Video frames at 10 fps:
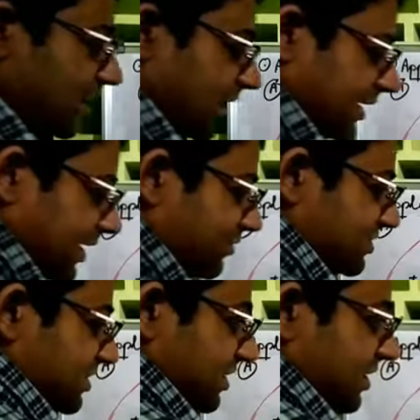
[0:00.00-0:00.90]
Now
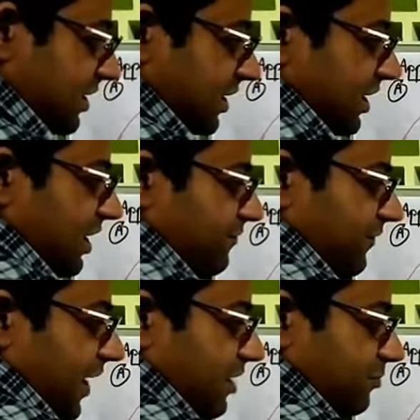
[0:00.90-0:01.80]
see,
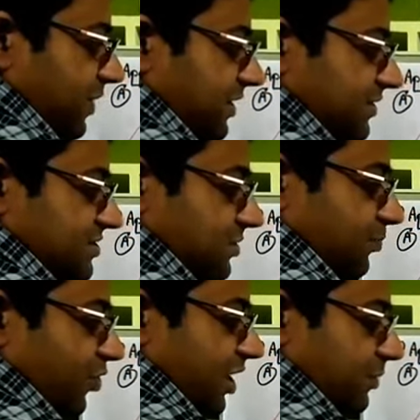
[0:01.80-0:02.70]
if I bring this
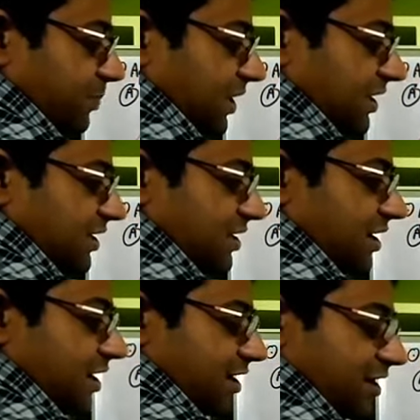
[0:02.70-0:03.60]
point P nearer
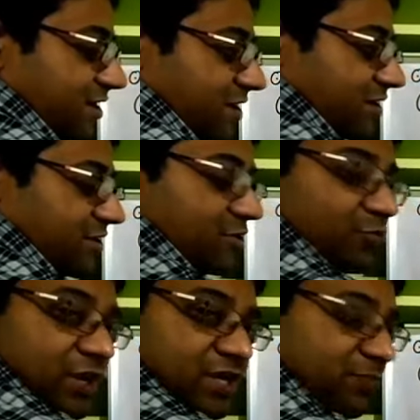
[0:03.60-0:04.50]
and nearer,
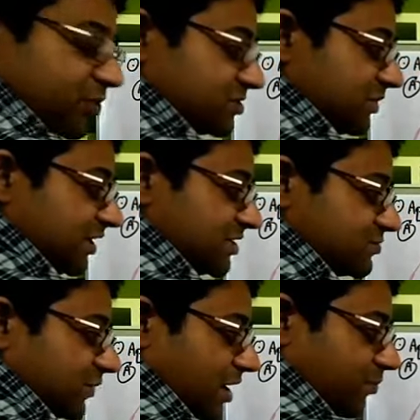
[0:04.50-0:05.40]
what are the possibilities?
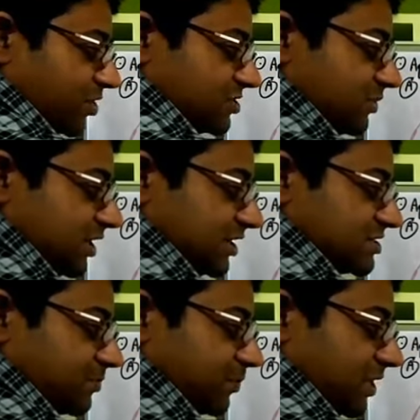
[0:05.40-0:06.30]
One possibility is
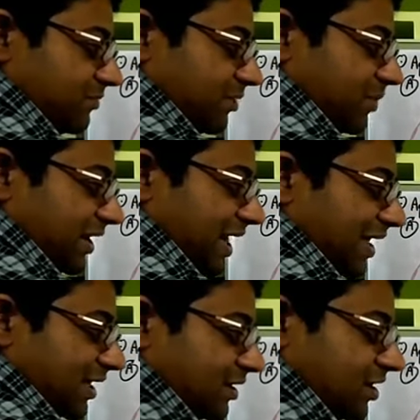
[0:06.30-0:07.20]
P will be
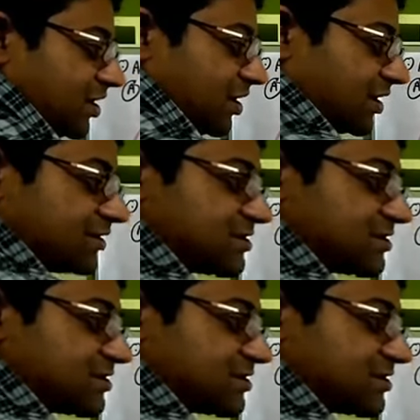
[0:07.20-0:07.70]
lying on the